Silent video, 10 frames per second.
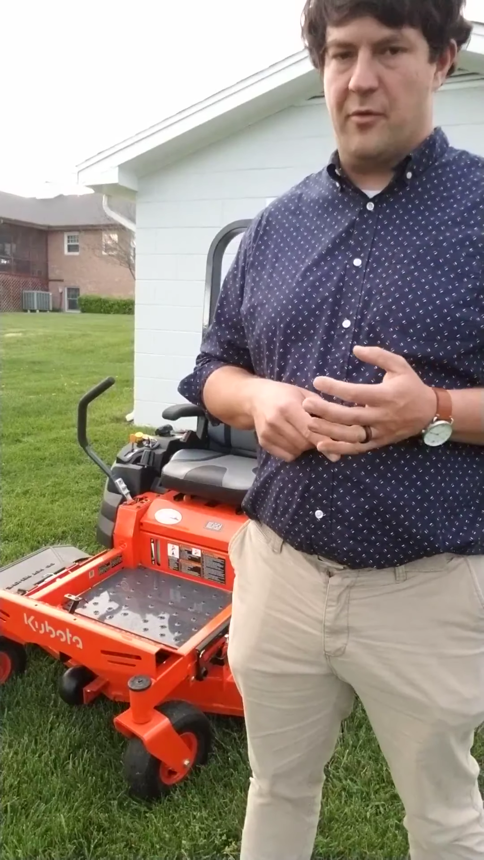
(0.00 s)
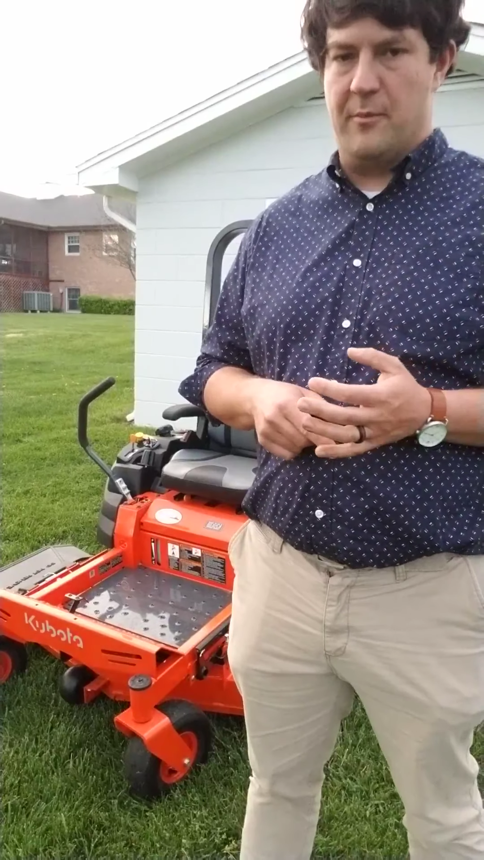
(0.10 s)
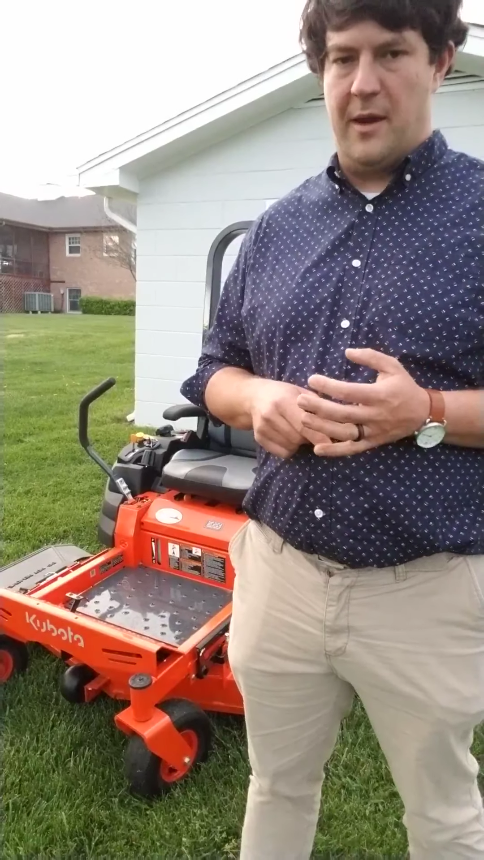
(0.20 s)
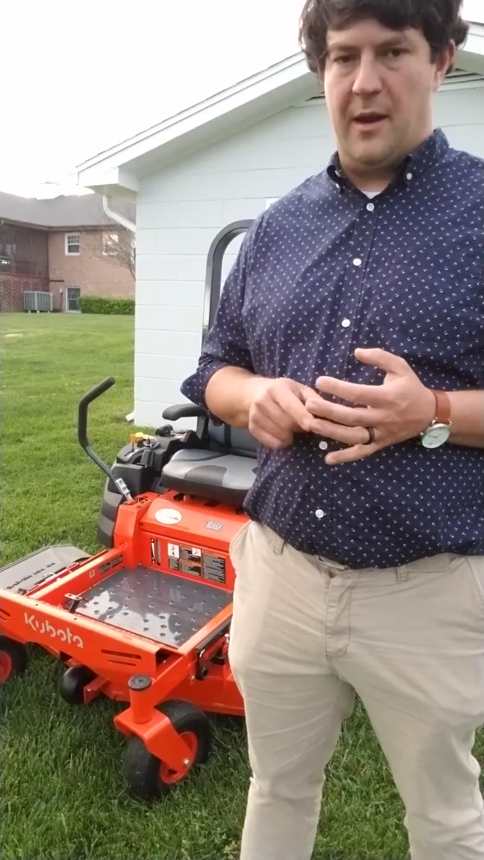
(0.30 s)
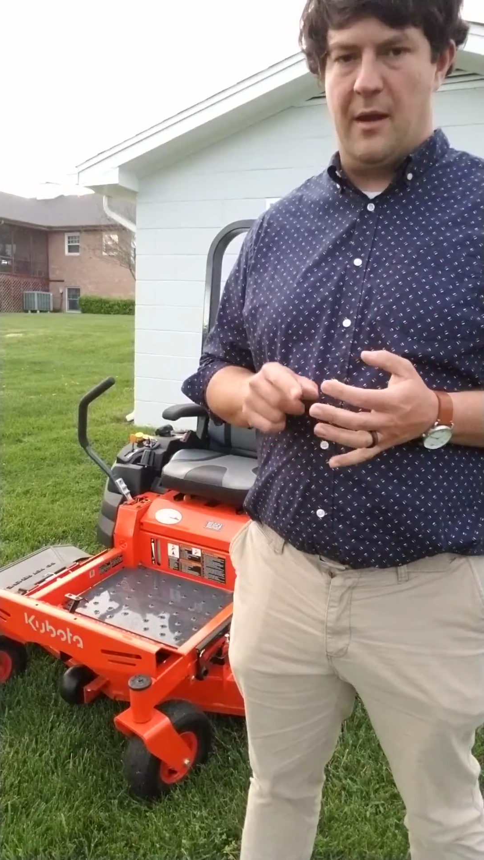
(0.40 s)
for
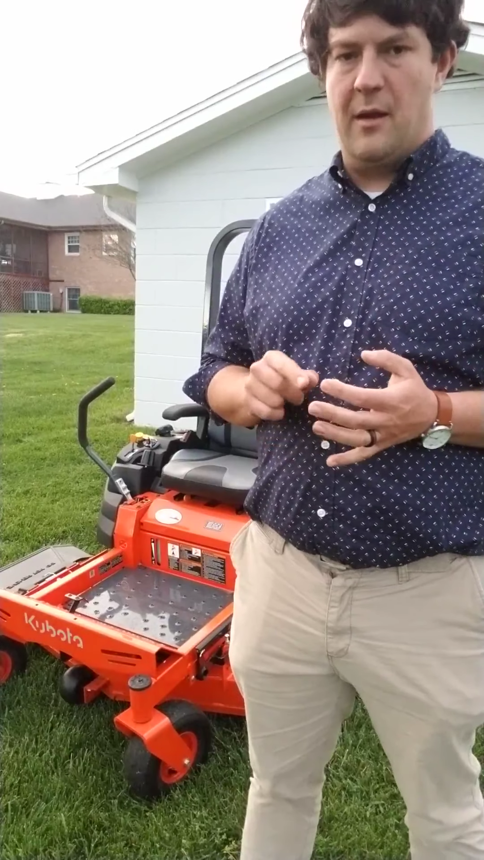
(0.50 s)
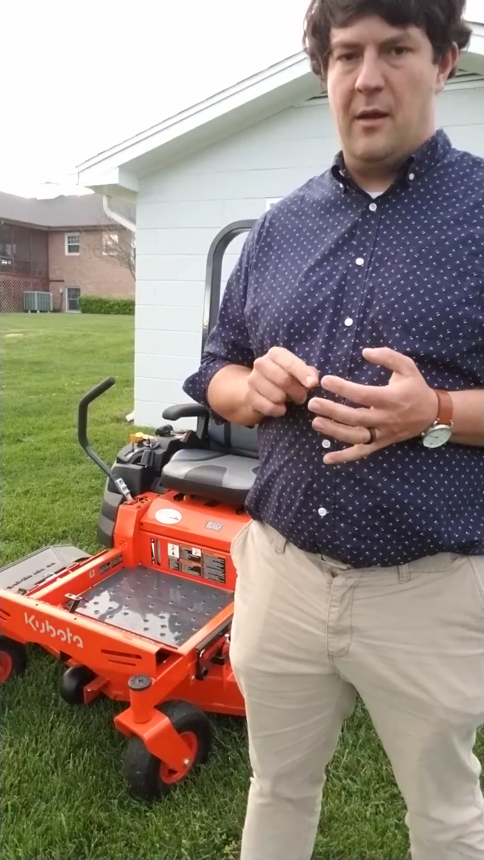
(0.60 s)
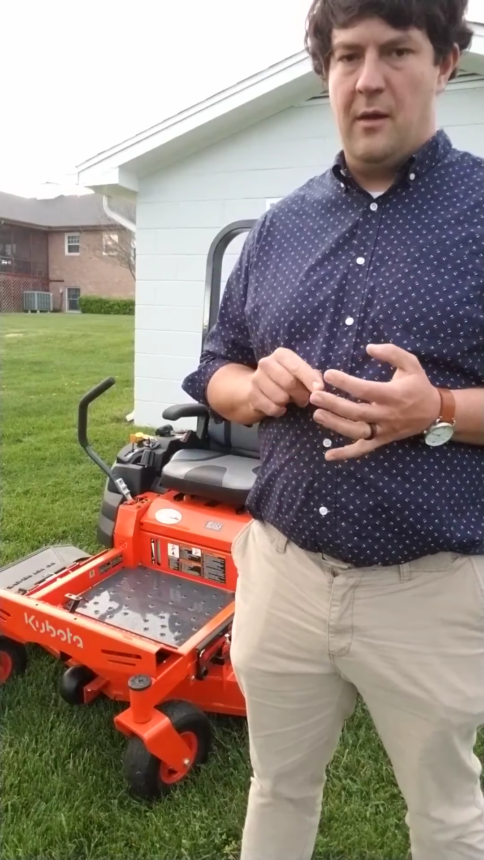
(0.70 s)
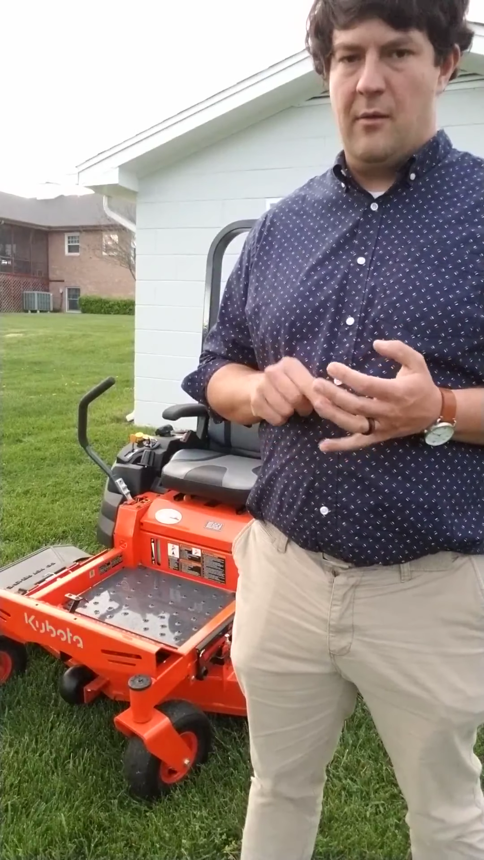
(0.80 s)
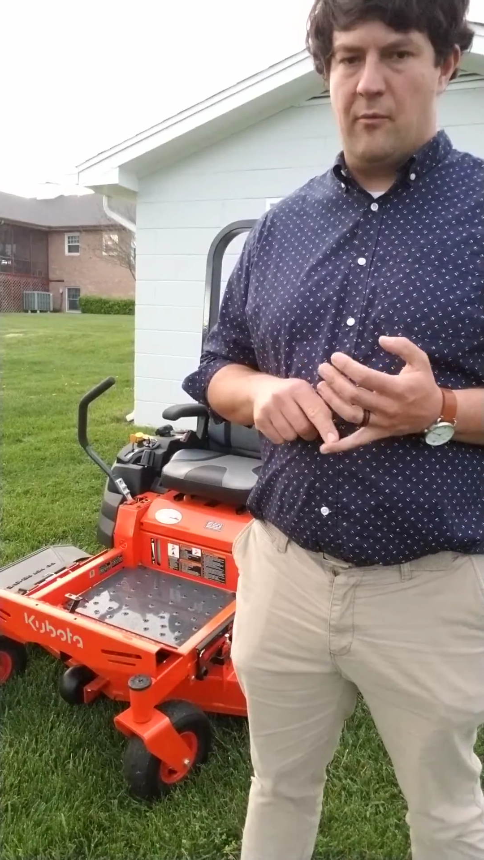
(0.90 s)
me
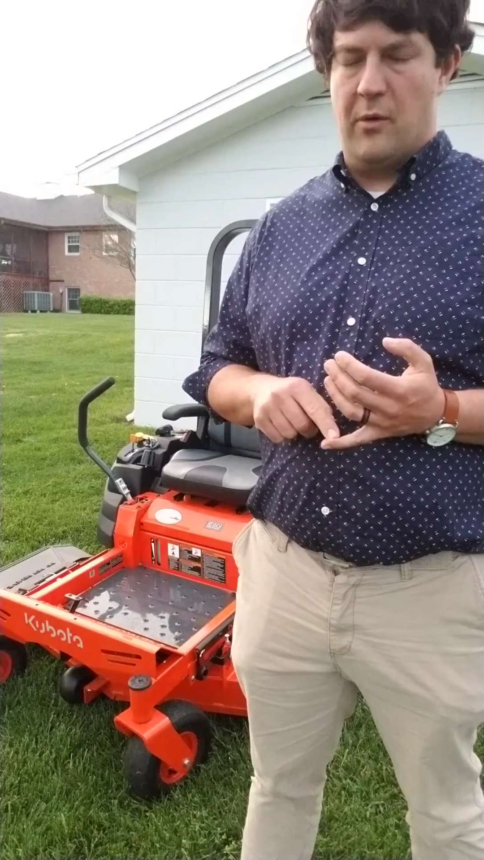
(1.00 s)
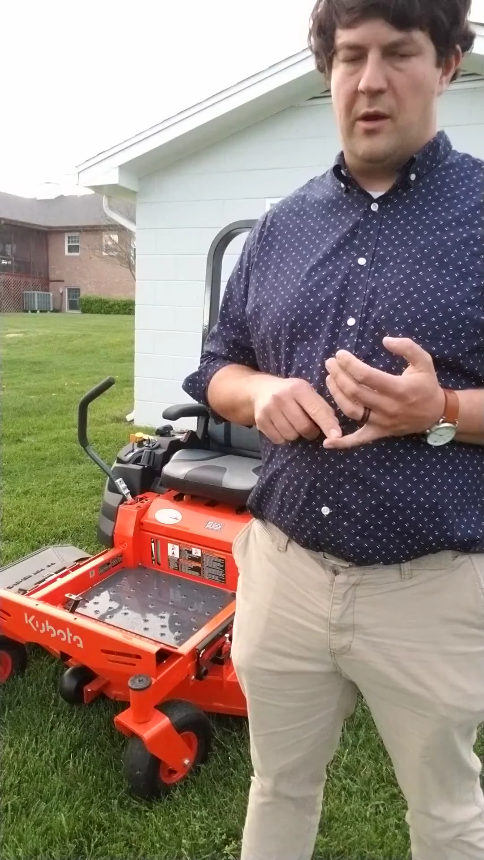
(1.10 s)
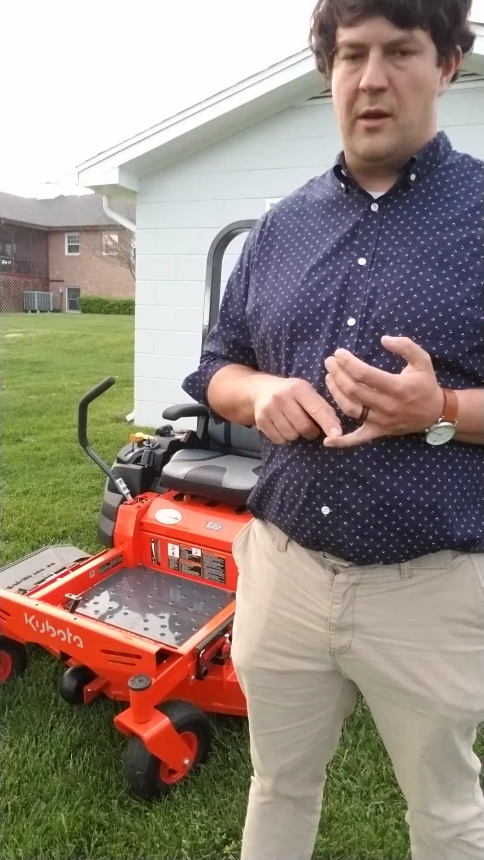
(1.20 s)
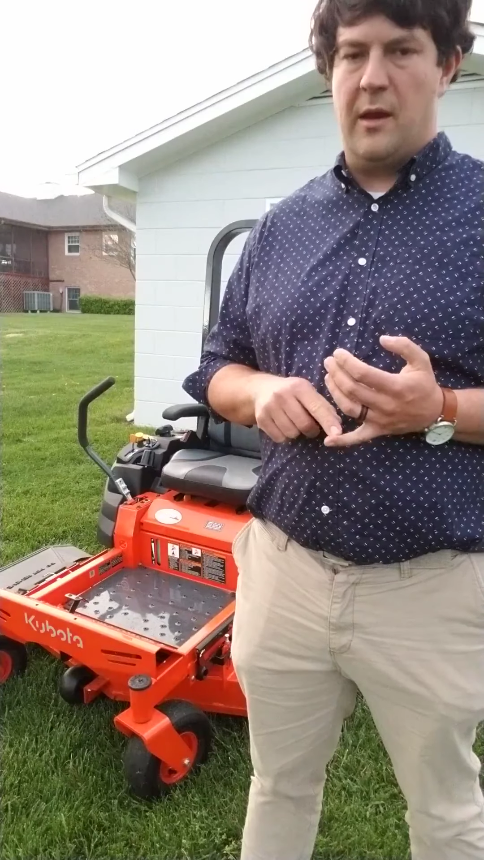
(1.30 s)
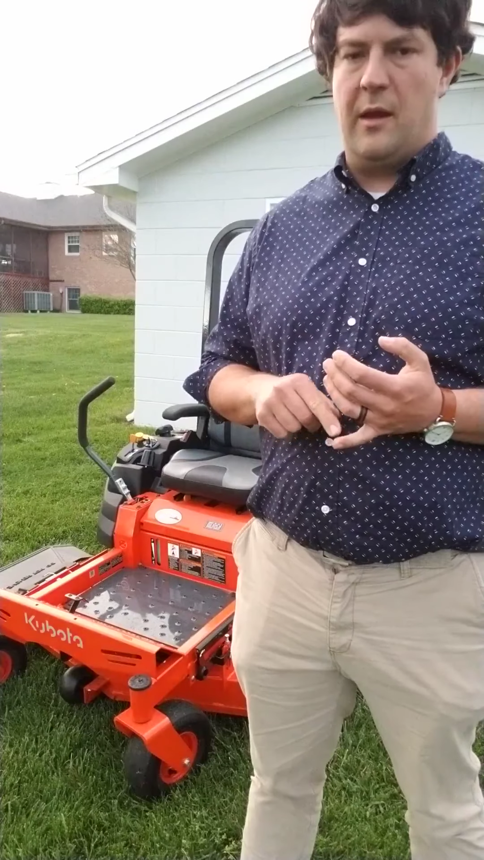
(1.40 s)

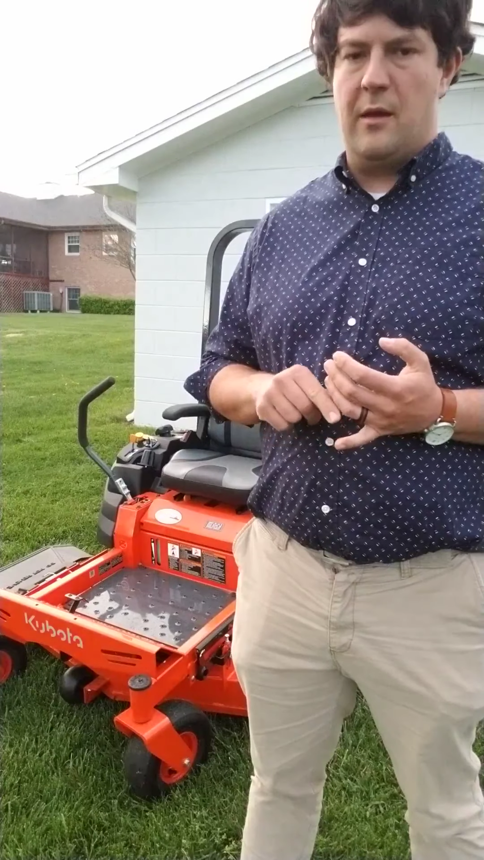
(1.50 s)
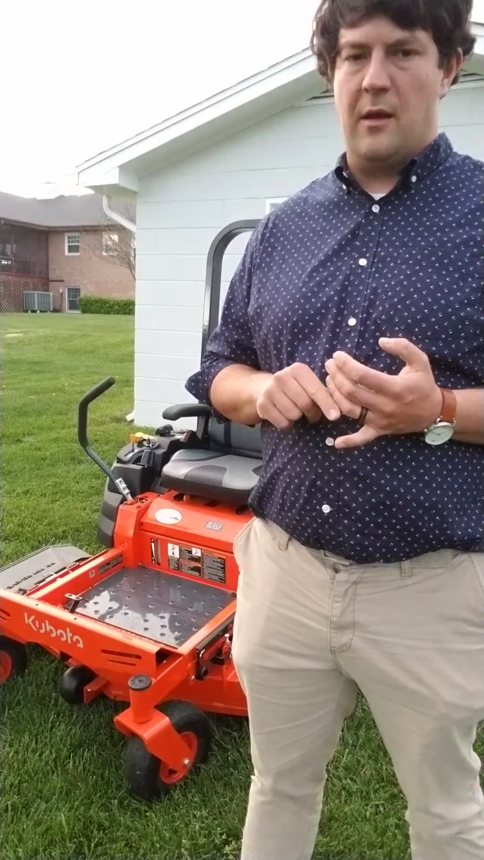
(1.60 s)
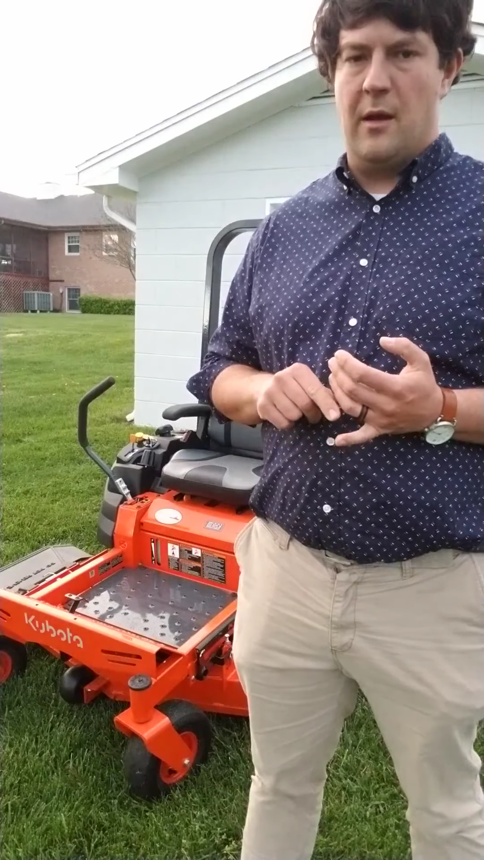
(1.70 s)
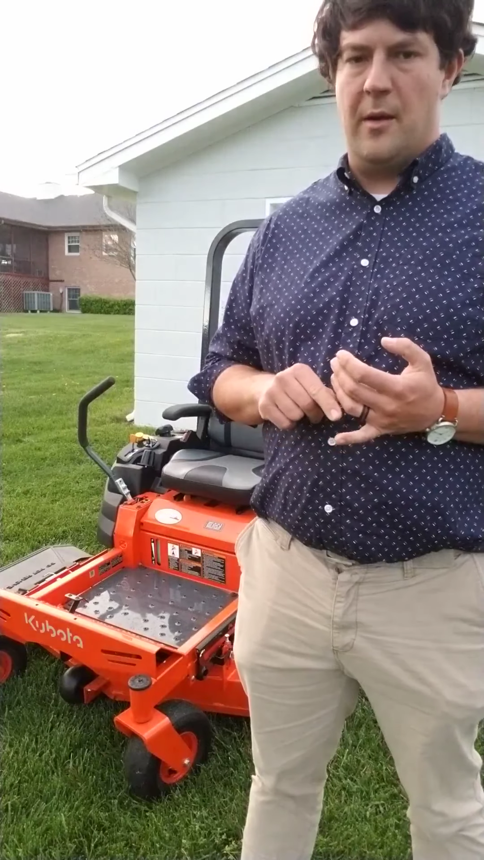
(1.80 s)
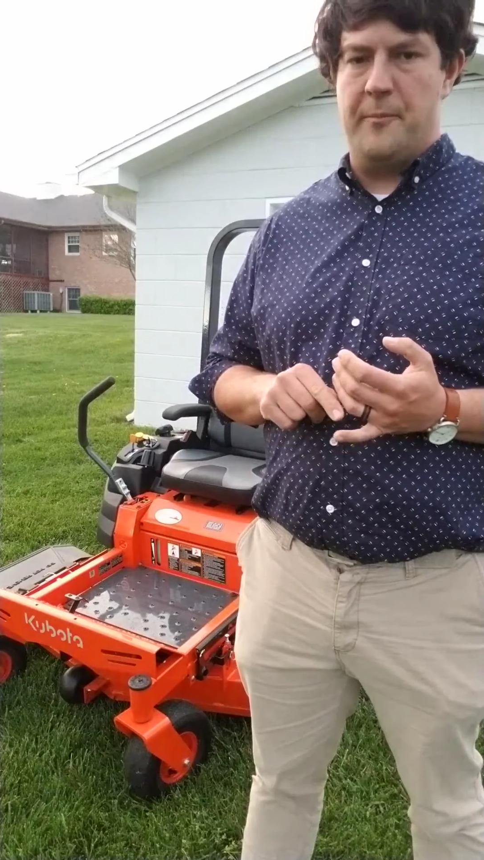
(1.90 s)
really
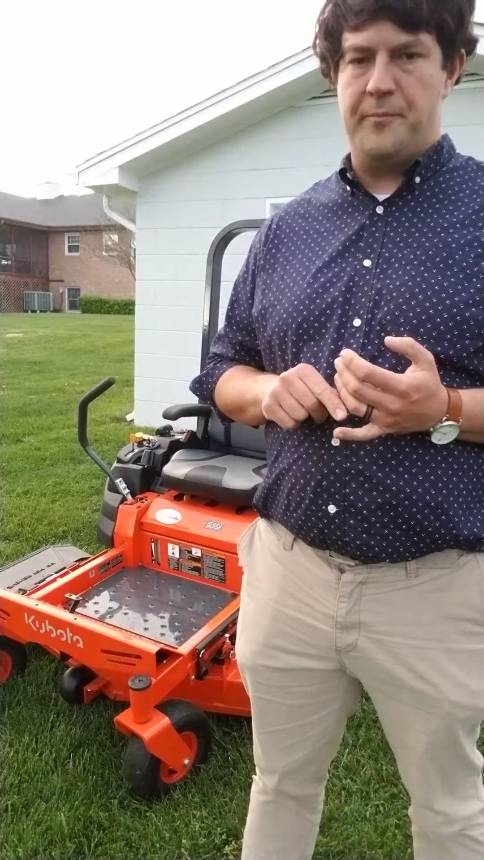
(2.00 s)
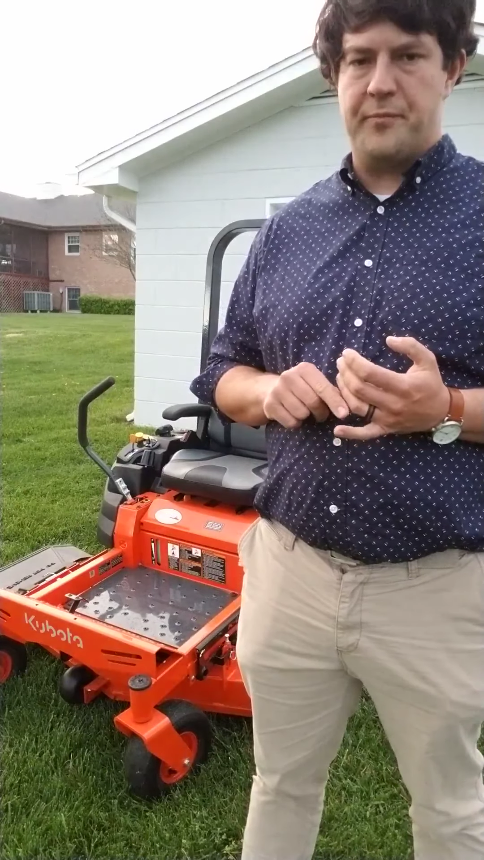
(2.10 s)
um,